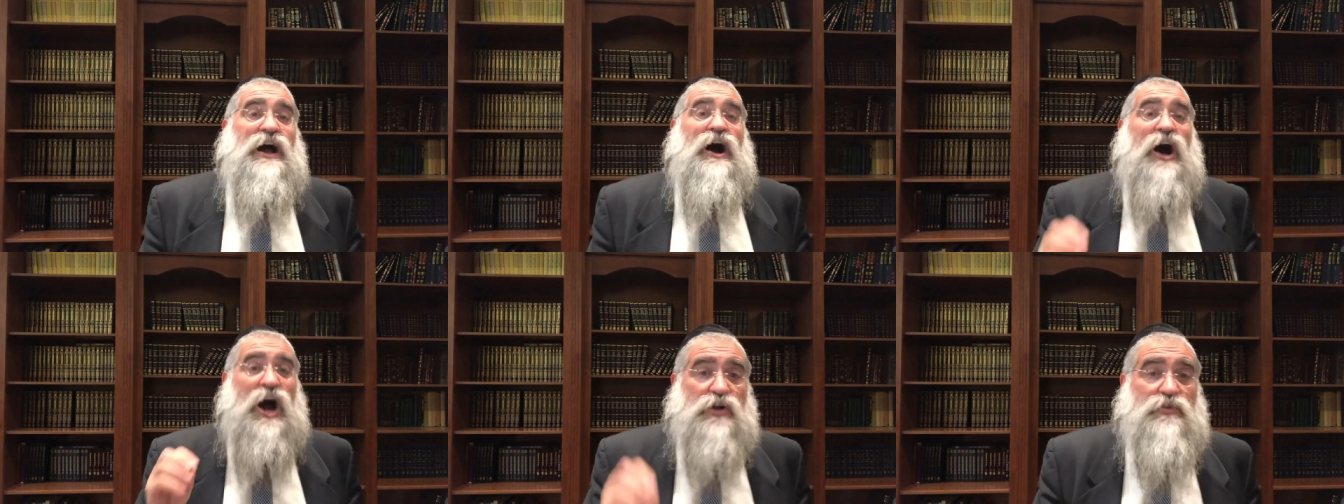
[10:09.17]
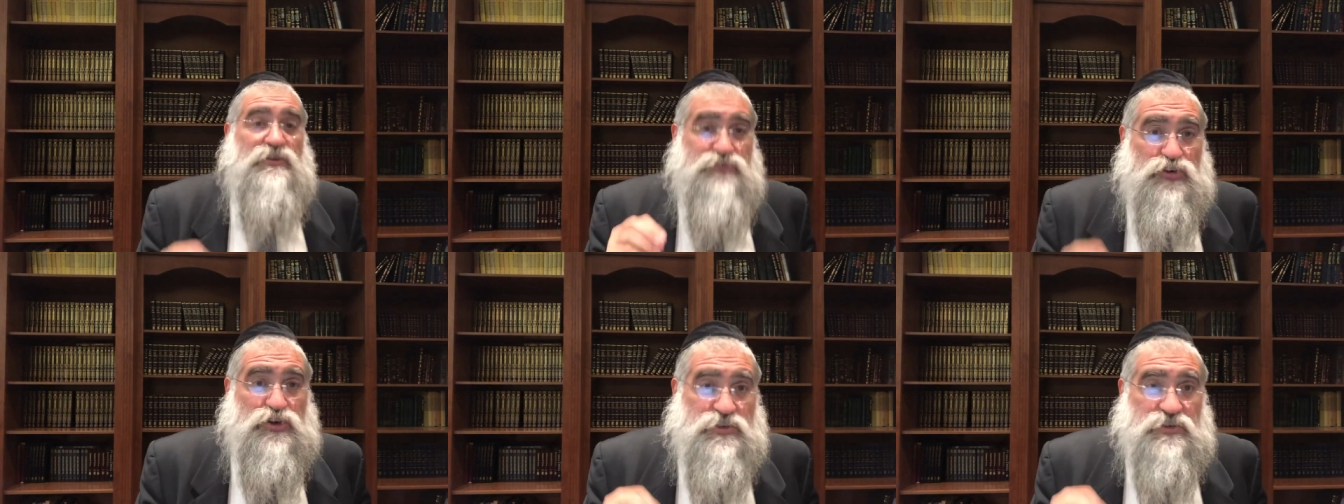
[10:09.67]
Our
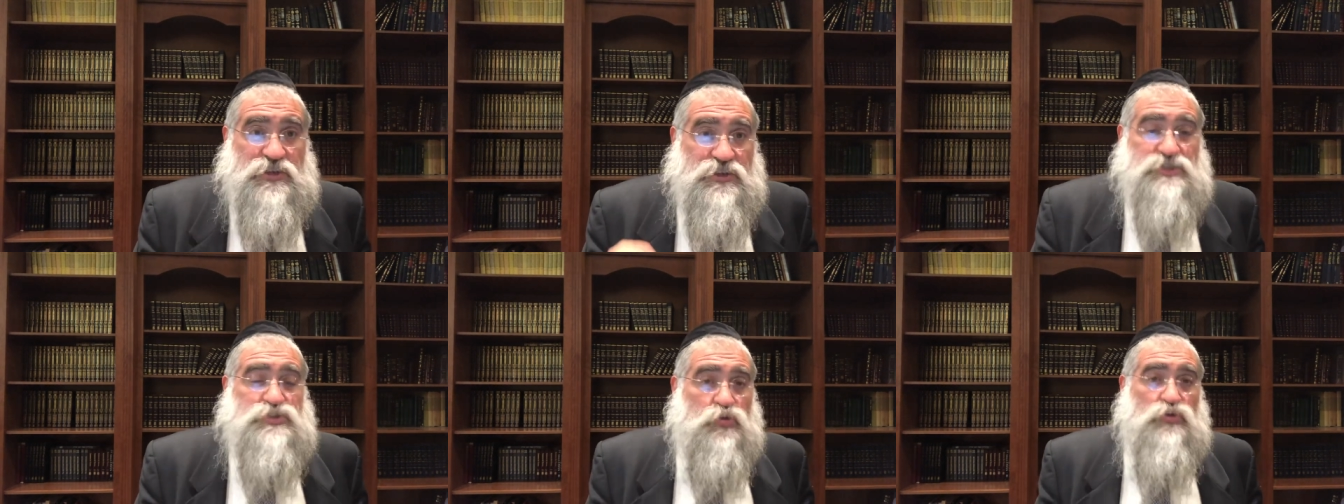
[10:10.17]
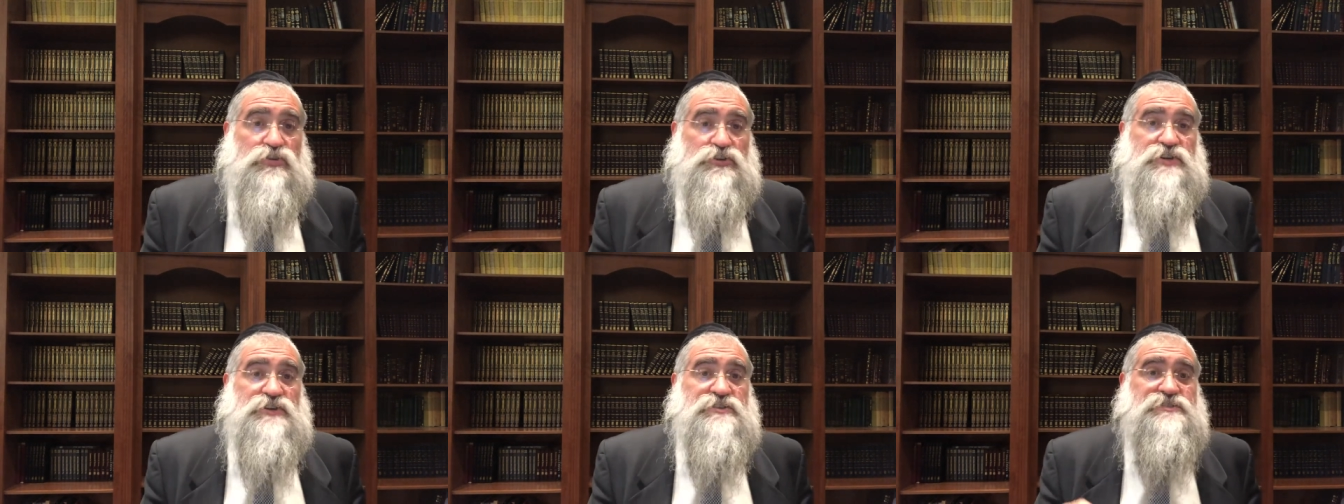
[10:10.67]
avodah in this world
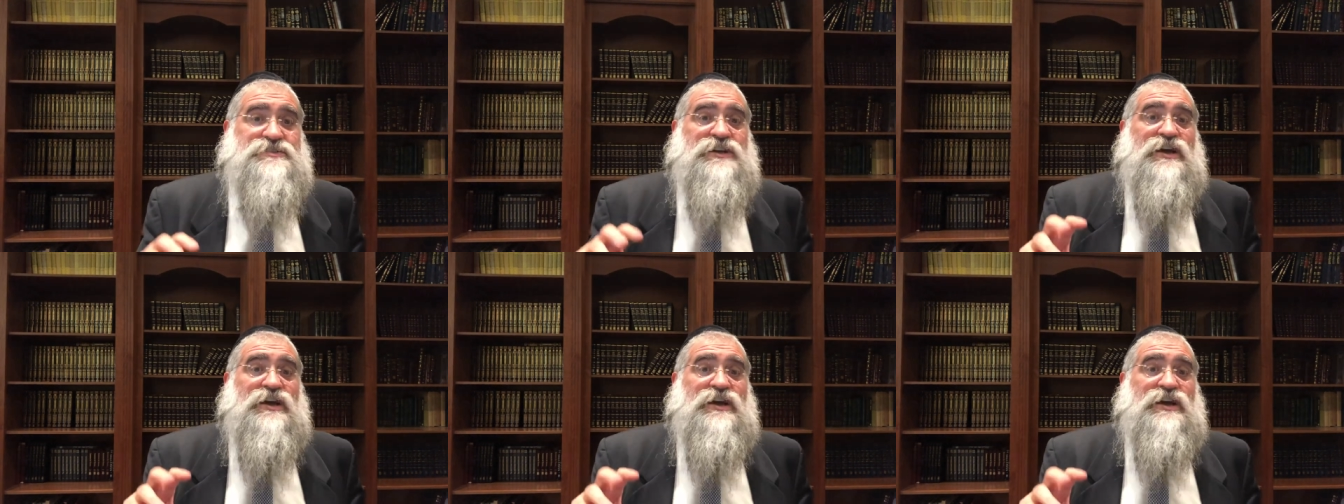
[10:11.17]
is